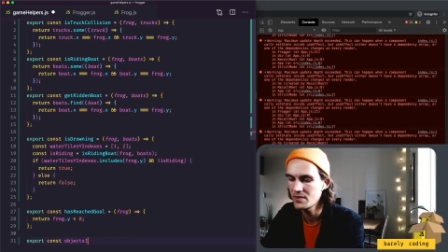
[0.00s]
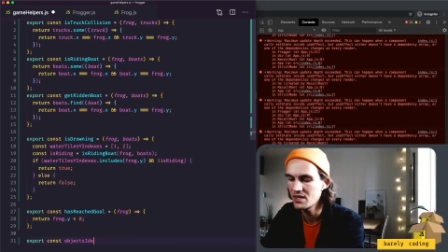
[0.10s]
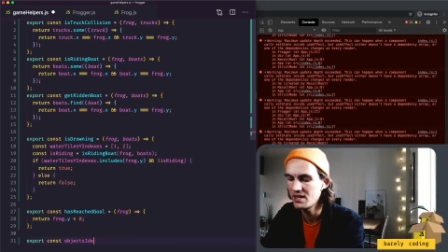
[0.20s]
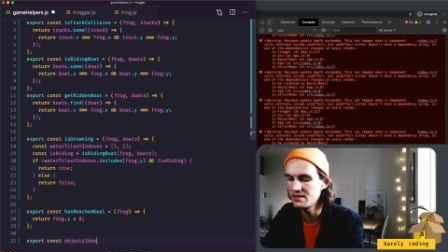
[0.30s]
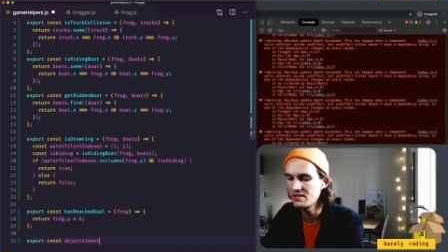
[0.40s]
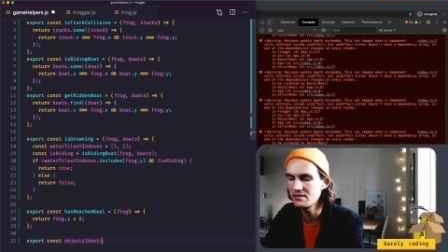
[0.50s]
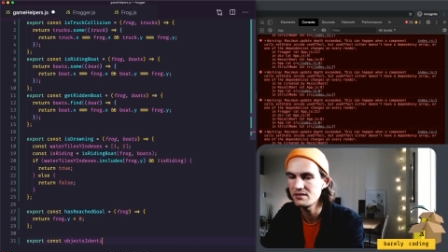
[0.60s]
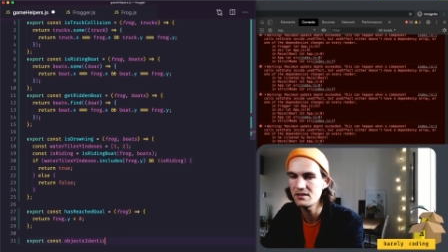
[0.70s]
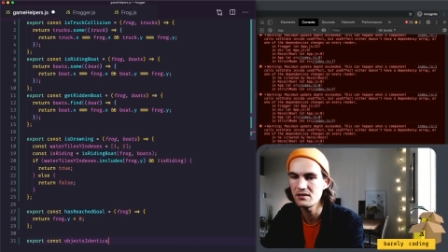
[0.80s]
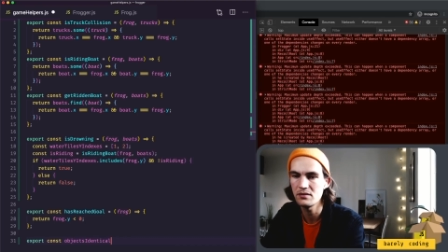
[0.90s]

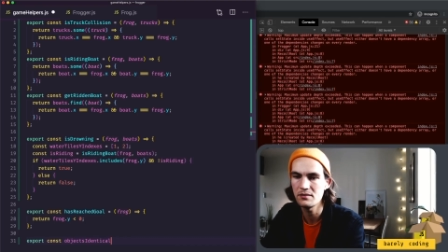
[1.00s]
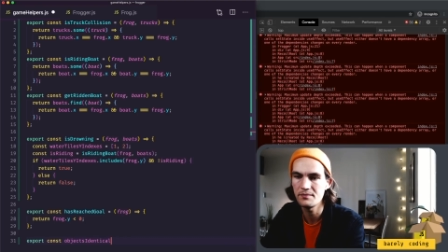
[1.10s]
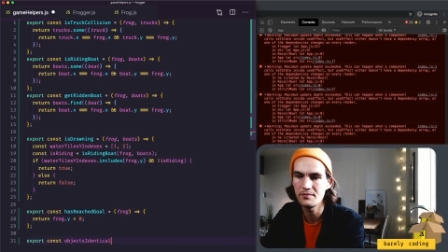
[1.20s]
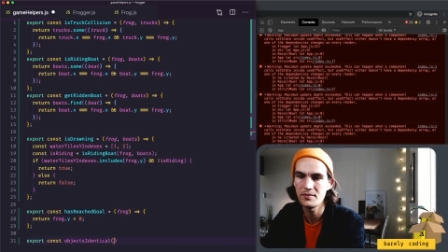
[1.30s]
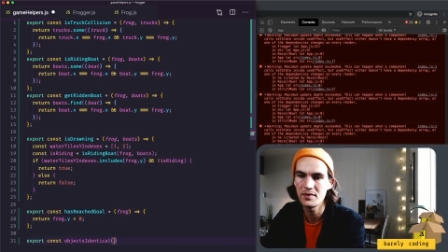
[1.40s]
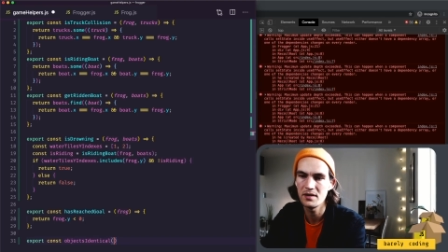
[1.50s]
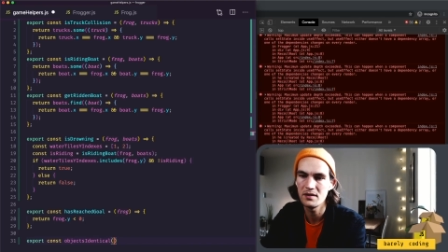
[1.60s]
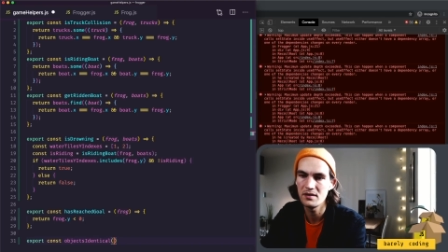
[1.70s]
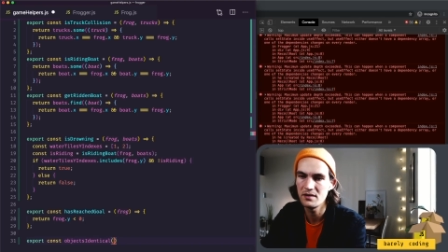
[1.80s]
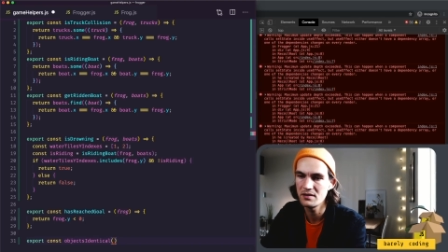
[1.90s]
identical
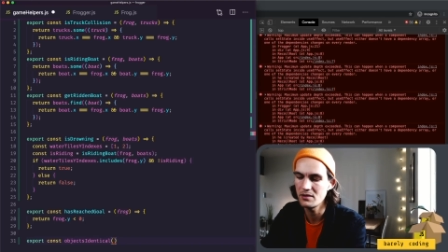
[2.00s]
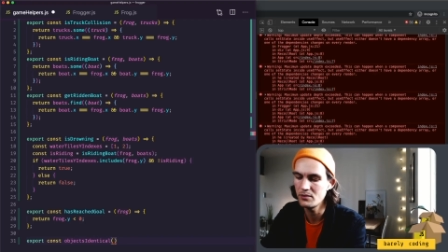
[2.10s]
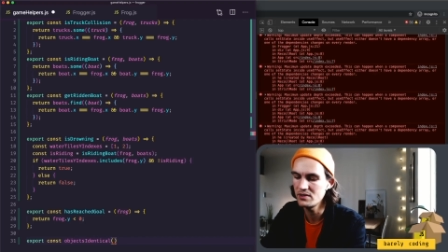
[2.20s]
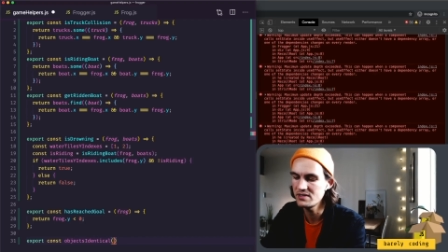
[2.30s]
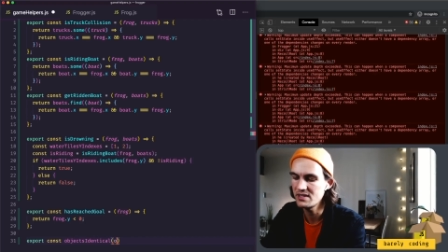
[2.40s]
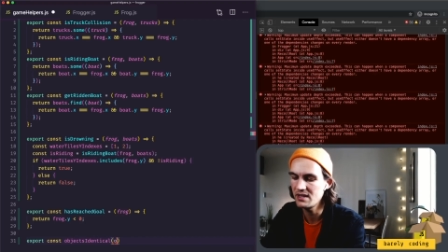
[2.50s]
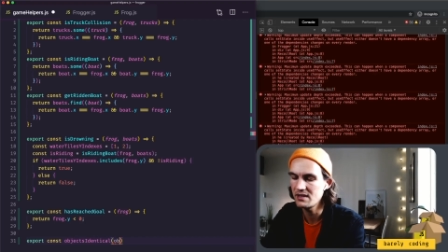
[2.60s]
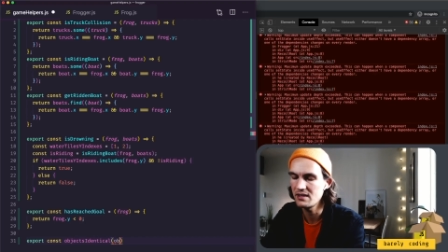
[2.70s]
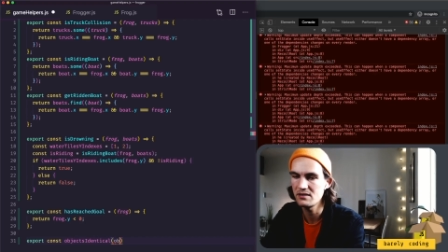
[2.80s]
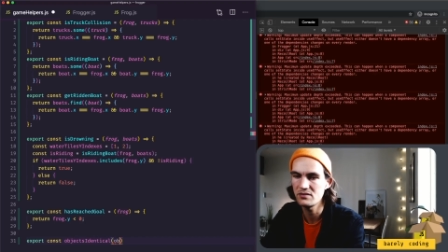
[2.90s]
that will take
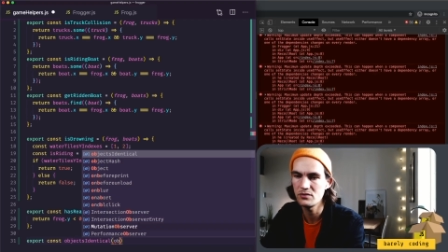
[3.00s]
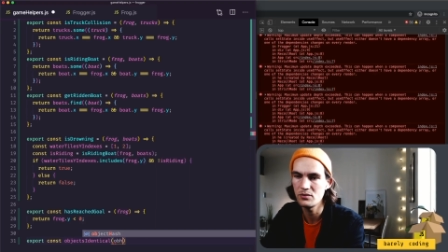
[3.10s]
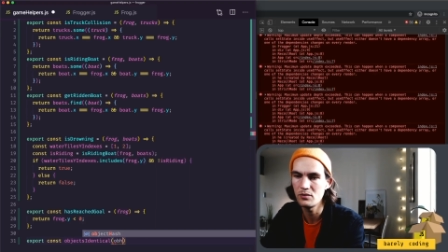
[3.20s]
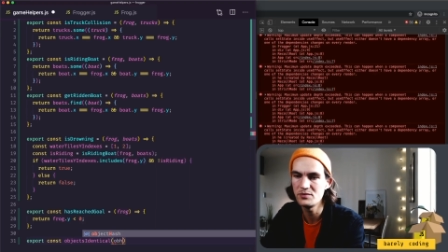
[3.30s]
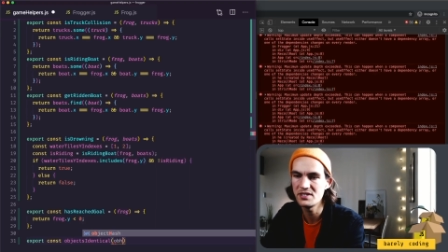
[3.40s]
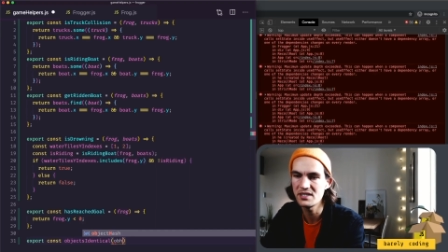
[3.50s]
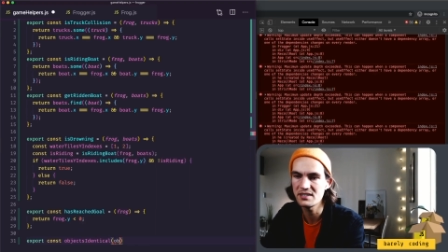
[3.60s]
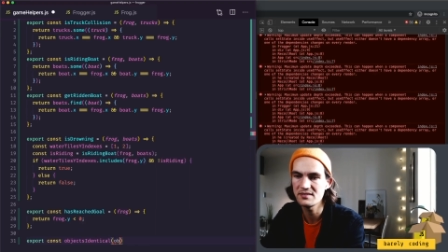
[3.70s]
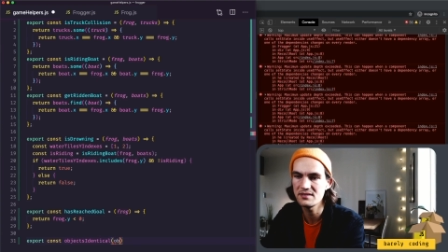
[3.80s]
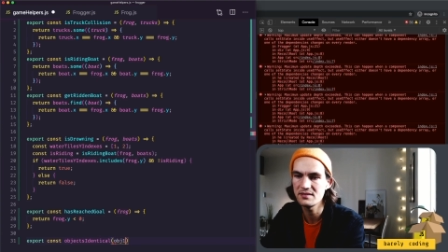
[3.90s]
in two
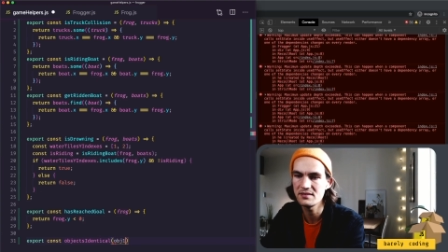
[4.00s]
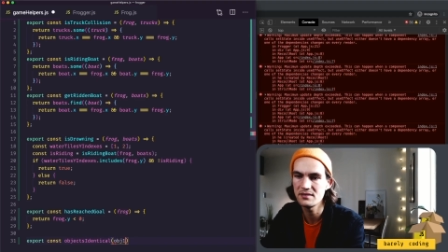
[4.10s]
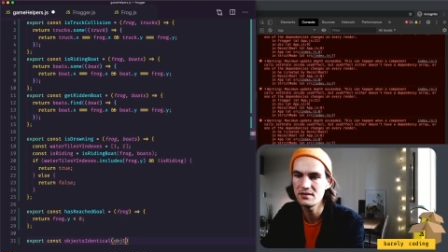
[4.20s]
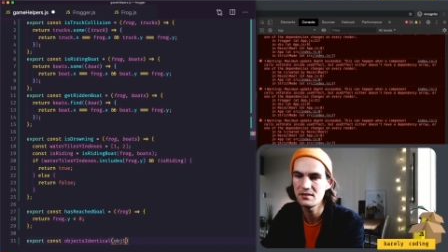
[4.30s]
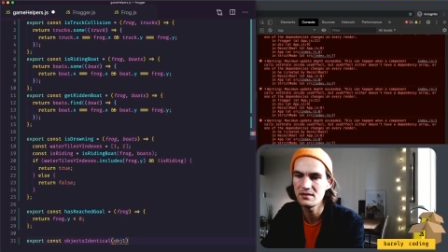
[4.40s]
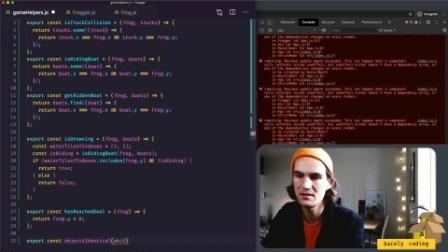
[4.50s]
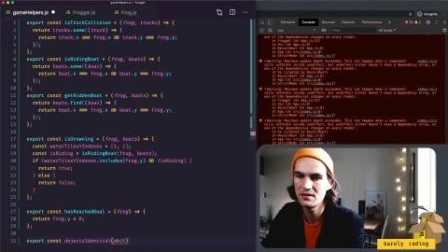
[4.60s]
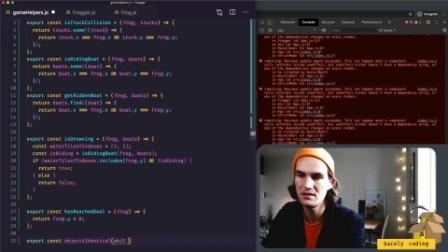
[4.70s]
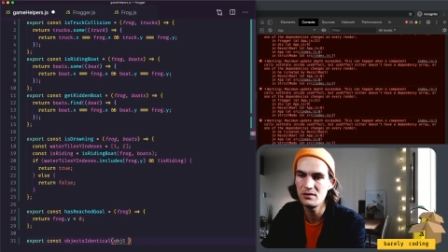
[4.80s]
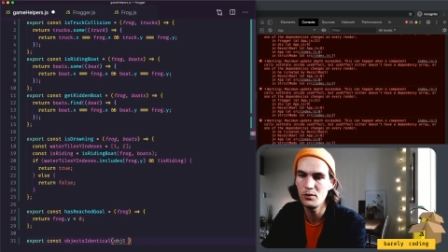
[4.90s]
objects,
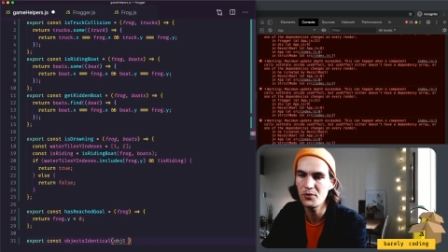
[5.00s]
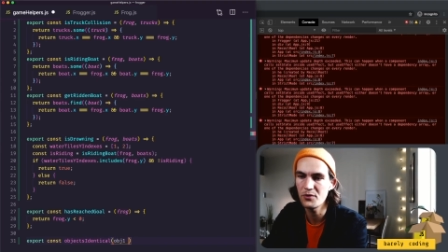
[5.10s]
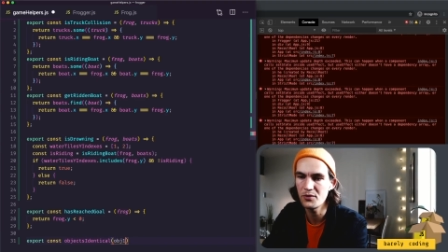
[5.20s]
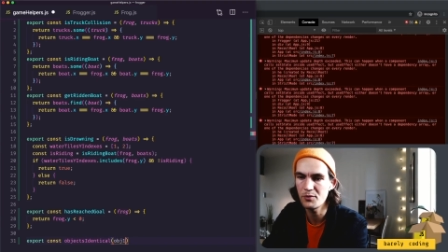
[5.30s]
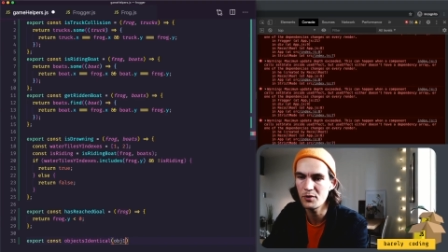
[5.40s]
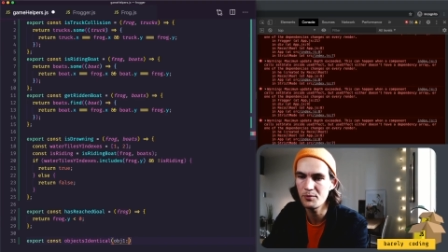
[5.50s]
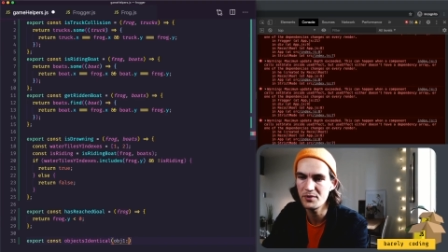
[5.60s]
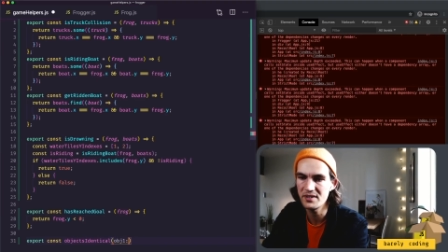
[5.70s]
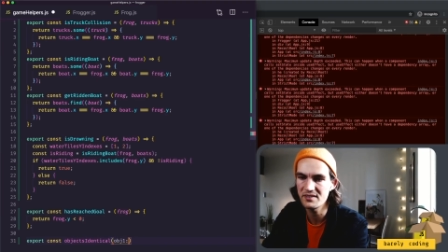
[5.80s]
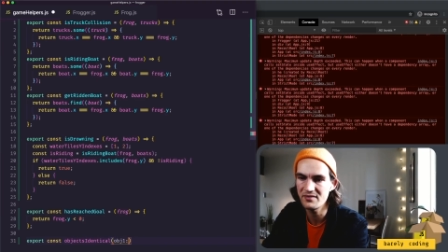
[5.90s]
loop through the
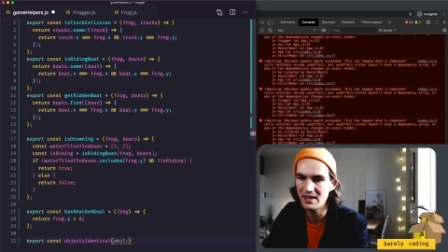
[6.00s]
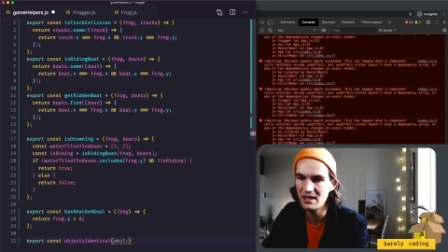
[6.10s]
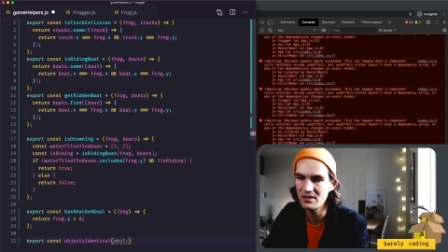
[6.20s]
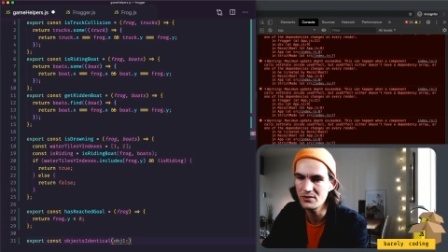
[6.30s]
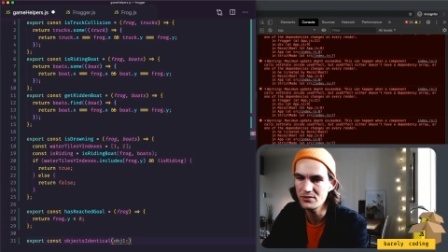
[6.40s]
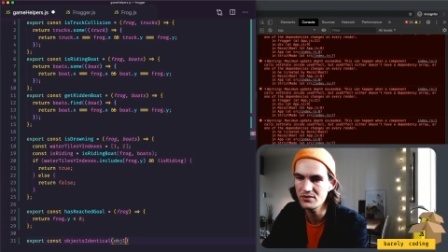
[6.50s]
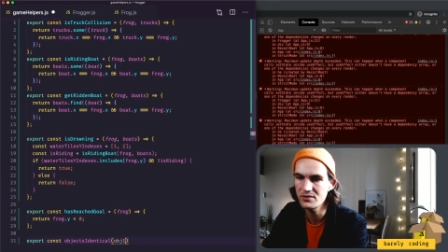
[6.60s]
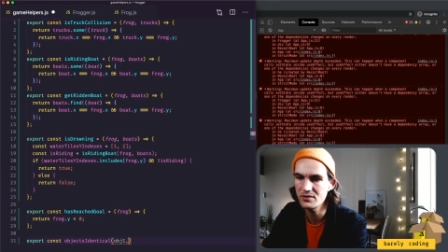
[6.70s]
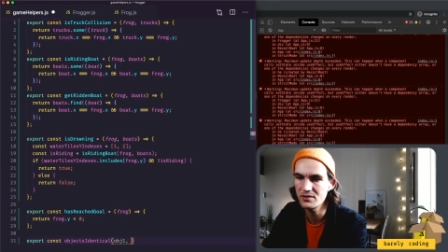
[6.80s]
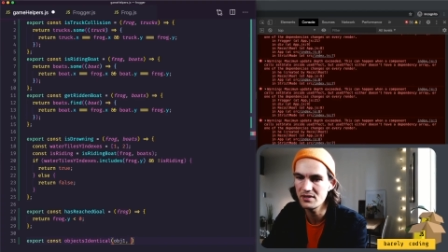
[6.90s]
properties and values,
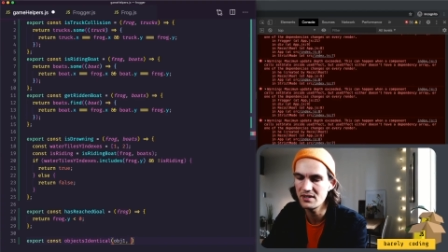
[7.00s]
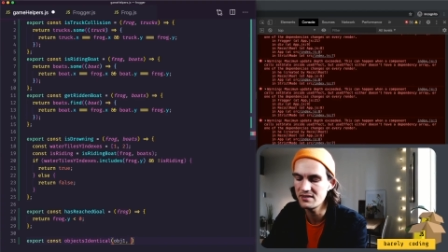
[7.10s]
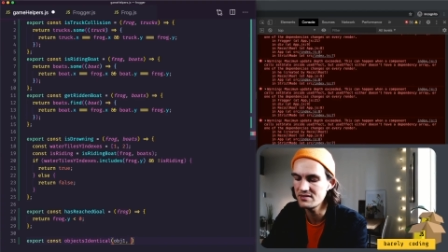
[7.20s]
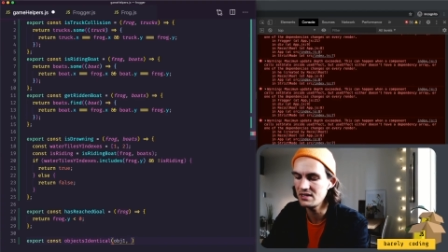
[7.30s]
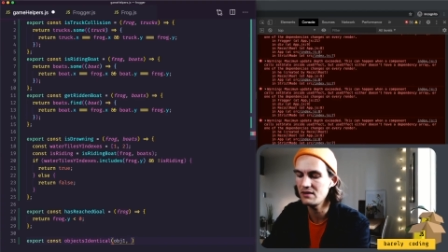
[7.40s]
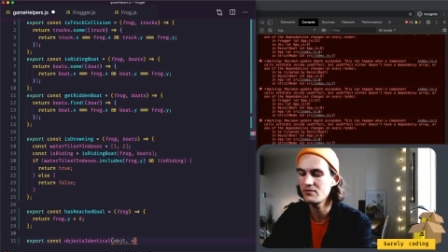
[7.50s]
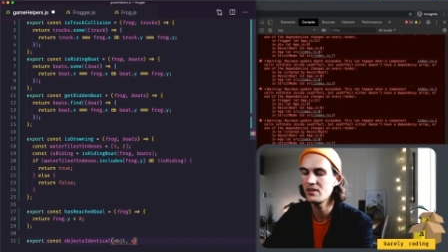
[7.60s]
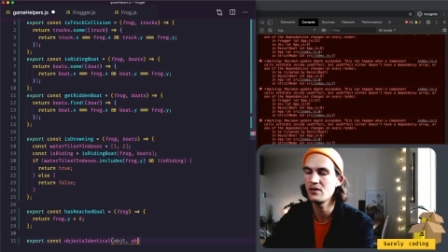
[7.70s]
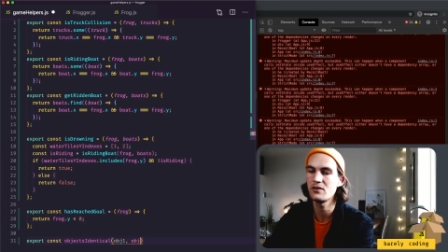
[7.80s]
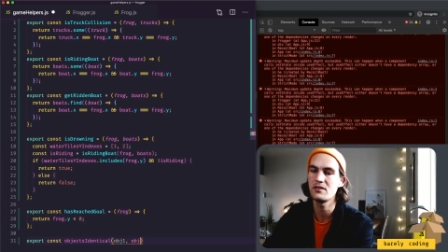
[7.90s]
and see if they
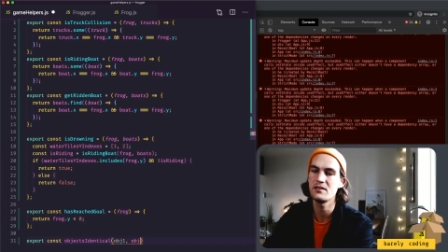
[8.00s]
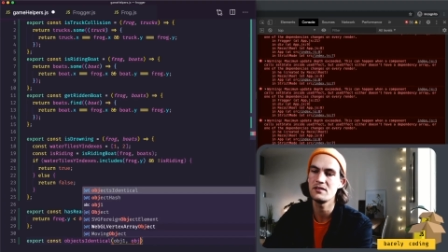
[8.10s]
are